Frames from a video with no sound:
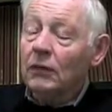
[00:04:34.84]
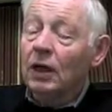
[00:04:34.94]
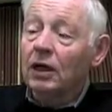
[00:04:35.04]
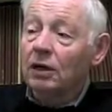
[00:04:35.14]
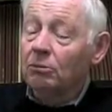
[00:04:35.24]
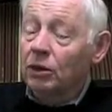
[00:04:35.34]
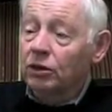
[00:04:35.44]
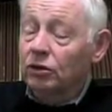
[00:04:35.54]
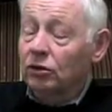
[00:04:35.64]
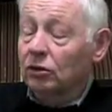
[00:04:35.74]
a
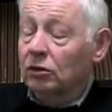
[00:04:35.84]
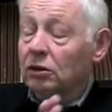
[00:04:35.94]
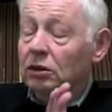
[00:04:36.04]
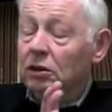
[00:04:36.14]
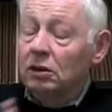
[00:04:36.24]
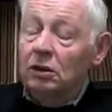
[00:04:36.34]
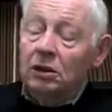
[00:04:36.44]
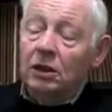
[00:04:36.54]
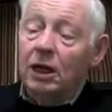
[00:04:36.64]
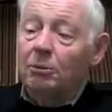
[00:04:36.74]
commercial
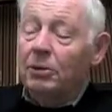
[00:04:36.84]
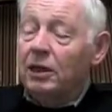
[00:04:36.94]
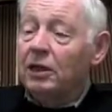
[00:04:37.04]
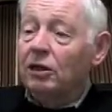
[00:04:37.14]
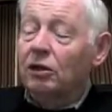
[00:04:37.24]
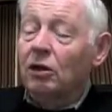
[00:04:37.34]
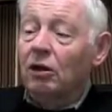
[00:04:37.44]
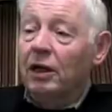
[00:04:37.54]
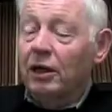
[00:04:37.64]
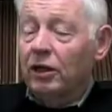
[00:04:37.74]
company here
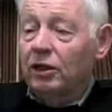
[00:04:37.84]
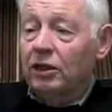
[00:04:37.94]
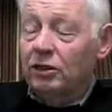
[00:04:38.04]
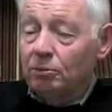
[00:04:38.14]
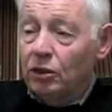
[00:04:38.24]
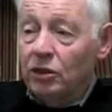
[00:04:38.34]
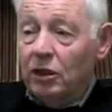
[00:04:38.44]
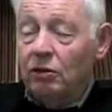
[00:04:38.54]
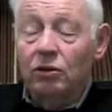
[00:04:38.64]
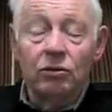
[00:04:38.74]
called Heritage
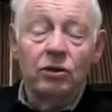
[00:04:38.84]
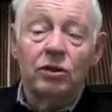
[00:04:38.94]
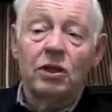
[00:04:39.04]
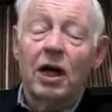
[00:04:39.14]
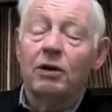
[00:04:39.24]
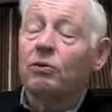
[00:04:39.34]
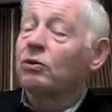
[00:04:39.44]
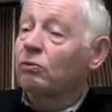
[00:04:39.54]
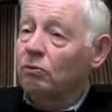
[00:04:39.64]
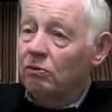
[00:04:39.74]
Music, who's tied with
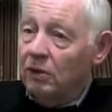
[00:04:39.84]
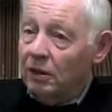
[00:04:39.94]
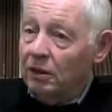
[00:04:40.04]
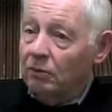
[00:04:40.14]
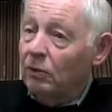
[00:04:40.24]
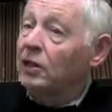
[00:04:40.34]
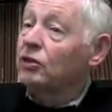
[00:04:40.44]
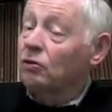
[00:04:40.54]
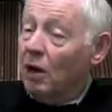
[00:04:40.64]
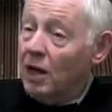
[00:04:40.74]

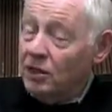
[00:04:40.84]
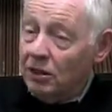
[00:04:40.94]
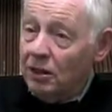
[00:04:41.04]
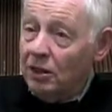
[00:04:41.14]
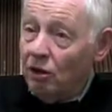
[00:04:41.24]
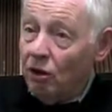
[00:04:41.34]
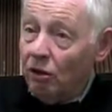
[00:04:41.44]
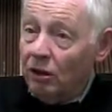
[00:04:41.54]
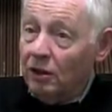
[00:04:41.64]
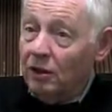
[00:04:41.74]
Wensreisen in
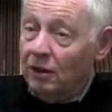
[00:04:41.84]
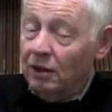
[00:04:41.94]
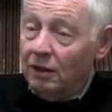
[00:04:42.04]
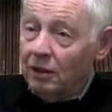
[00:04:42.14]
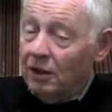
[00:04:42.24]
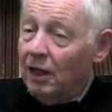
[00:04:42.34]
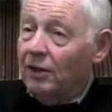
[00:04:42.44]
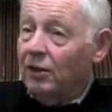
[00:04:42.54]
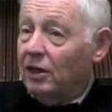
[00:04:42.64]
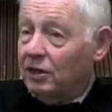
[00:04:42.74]
Holland,
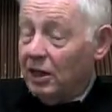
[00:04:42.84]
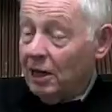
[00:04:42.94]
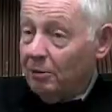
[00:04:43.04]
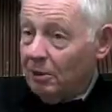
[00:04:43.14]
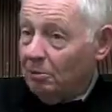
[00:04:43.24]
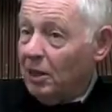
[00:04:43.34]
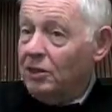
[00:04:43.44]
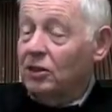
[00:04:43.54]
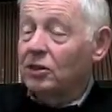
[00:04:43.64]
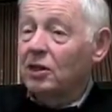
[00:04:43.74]
and they set up the
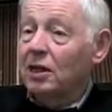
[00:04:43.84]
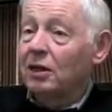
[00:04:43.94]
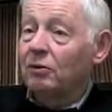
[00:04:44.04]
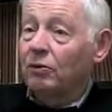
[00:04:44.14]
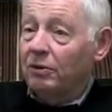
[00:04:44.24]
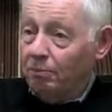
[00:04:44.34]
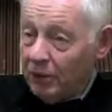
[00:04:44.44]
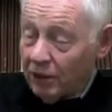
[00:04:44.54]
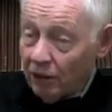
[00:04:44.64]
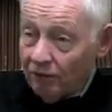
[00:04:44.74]
buses and we
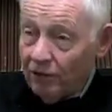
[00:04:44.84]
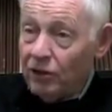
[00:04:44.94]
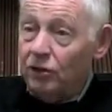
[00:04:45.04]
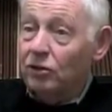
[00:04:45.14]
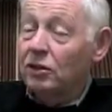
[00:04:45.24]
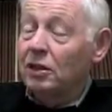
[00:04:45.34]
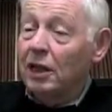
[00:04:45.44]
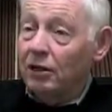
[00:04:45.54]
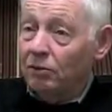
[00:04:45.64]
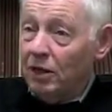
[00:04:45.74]
pick our venues and
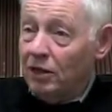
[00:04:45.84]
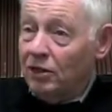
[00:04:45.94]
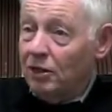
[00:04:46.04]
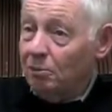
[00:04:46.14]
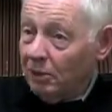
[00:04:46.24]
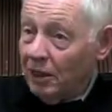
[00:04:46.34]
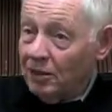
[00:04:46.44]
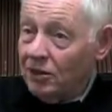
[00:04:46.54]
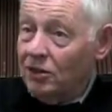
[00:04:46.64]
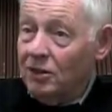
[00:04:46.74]
they arrange the
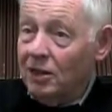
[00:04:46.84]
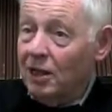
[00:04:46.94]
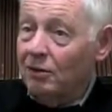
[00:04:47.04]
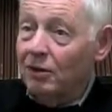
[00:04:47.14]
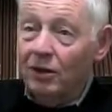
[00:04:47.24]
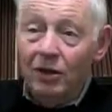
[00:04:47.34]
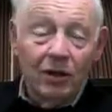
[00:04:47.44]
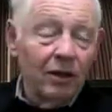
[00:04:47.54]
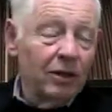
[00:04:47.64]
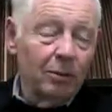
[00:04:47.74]
places, and then
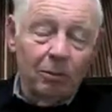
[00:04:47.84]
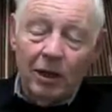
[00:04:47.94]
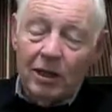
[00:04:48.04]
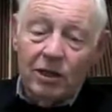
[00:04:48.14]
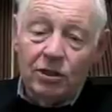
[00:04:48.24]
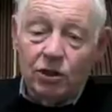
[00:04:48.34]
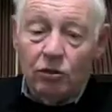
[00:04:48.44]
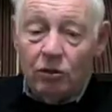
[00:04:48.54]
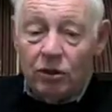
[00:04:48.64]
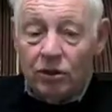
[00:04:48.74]
to play in these
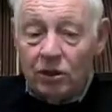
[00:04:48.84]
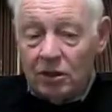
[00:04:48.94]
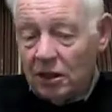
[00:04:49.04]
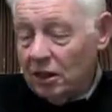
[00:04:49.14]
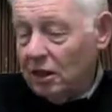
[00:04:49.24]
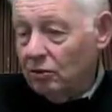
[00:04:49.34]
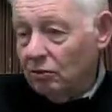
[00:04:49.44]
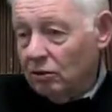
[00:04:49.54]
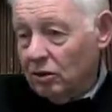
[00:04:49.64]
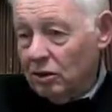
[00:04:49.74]
gorgeous
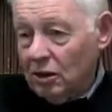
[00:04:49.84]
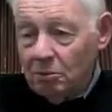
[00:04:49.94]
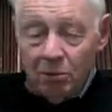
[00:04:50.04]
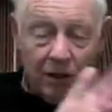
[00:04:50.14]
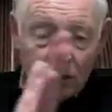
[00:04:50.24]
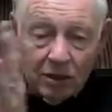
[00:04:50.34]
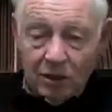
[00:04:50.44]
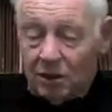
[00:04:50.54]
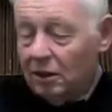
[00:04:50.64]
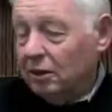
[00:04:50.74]
cathedrals in Paris,
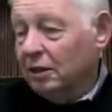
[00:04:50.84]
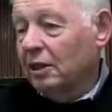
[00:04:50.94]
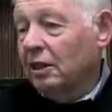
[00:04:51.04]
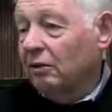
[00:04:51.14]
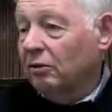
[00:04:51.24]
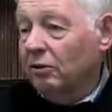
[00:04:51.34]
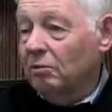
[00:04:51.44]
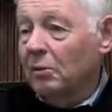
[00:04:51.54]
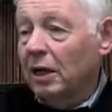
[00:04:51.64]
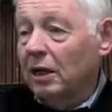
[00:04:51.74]
the Cathedral of the
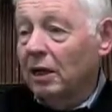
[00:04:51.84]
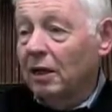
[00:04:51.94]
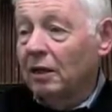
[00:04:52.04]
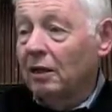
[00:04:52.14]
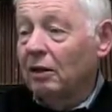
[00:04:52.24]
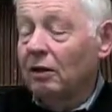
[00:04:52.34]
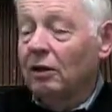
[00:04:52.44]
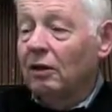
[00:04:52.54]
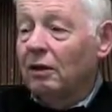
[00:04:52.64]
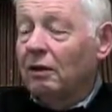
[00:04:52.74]
Madeleine,
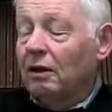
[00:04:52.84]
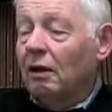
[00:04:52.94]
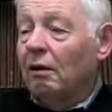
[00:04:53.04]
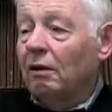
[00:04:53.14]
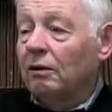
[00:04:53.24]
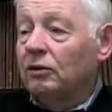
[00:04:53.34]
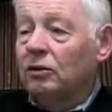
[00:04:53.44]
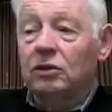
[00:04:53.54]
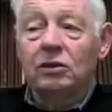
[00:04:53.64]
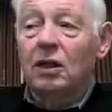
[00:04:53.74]

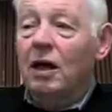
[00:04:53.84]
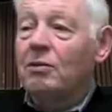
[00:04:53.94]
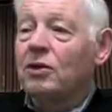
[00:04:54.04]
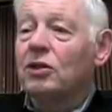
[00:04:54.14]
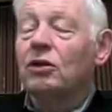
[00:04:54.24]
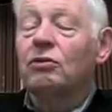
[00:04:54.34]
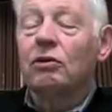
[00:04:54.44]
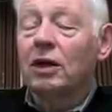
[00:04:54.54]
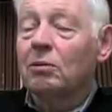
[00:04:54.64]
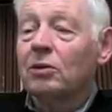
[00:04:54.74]
it's
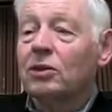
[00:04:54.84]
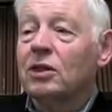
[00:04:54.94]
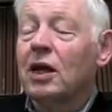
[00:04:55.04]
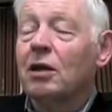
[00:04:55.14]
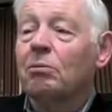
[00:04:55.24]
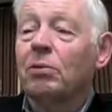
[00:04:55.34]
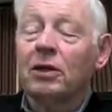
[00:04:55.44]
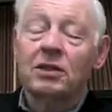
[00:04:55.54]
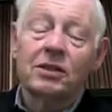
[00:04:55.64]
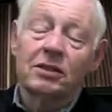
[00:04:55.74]
incredible sound
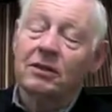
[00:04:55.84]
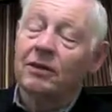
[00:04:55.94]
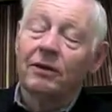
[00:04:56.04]
plus